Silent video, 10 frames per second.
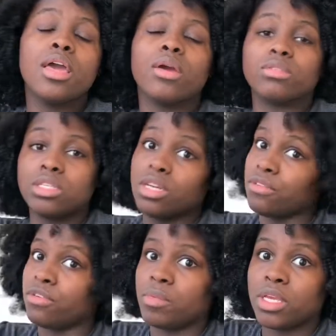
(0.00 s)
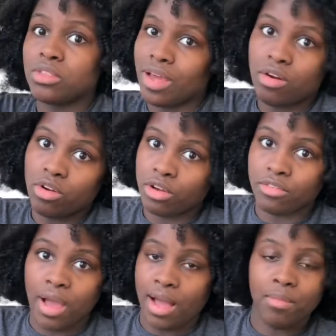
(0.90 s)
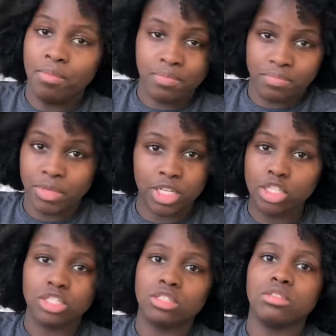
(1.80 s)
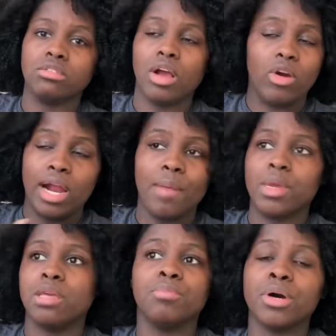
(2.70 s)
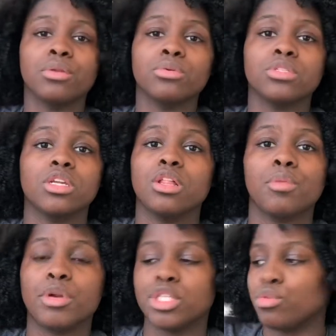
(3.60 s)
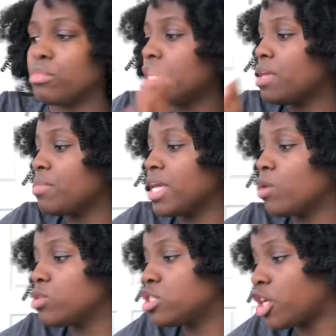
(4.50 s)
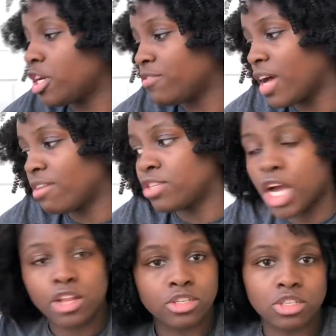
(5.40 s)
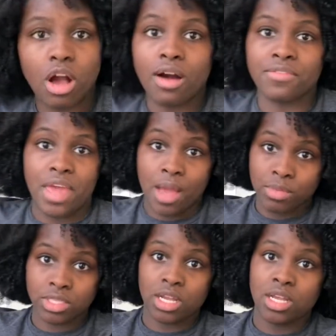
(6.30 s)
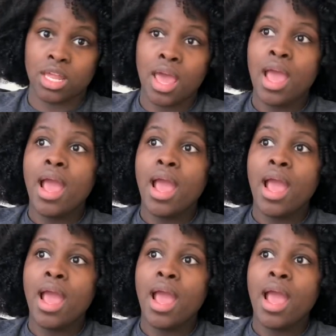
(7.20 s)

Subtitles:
It was enough for me, so I don't know if how much or how many bundles another person would need, but it was $35 off Amazon.